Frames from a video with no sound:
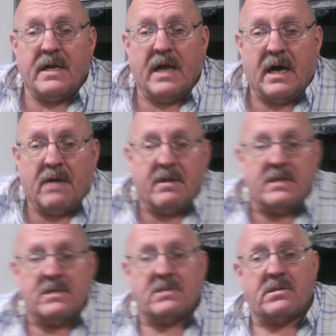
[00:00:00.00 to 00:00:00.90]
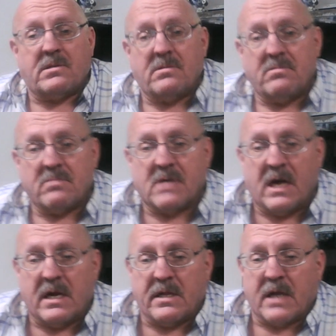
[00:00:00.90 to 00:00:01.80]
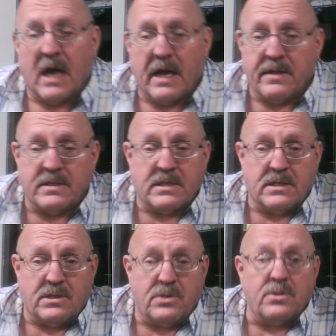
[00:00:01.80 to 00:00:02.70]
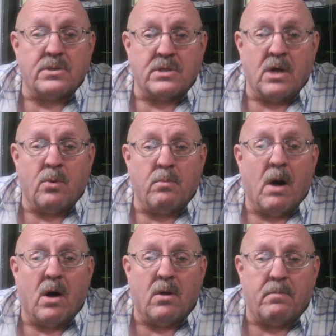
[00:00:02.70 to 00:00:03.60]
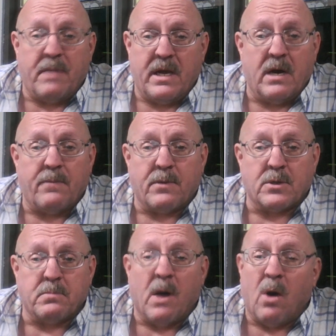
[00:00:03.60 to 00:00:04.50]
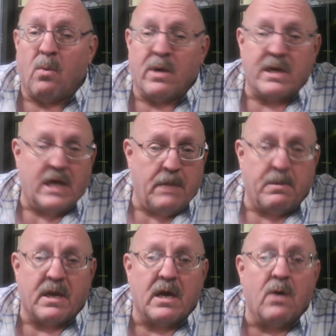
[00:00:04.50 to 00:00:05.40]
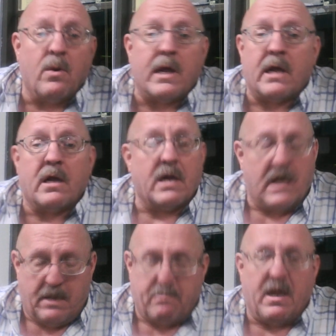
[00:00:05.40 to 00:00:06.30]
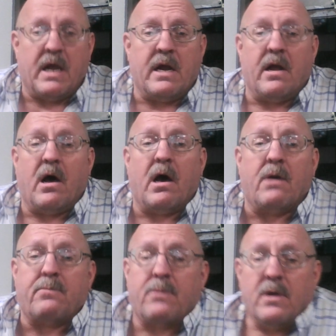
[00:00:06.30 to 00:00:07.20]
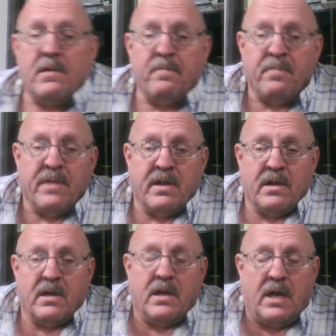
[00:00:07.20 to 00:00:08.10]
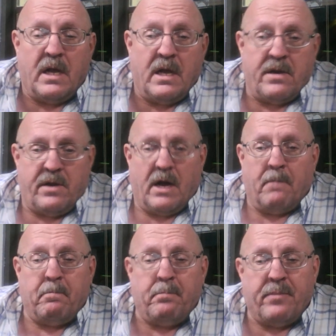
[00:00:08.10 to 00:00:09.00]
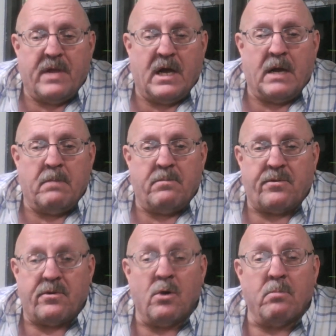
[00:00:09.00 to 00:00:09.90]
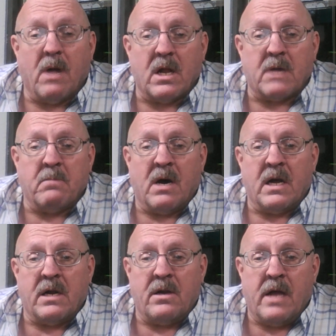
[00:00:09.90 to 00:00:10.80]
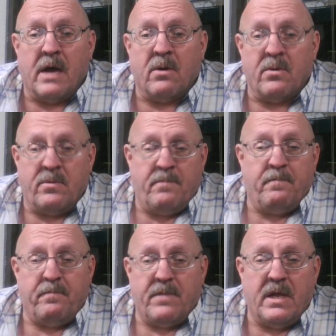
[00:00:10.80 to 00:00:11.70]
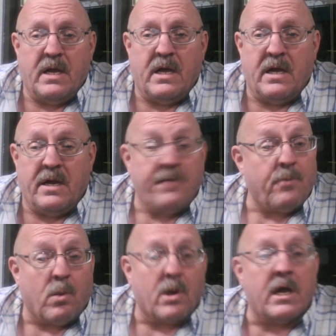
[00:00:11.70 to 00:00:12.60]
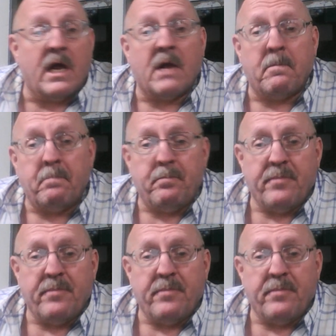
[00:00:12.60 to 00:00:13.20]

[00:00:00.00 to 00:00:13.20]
yeah, he's kind of the guy that says do the snowball, pay off your small one, keep it going, keep paying it off. And yeah, I'm snowballing mine down and it's working.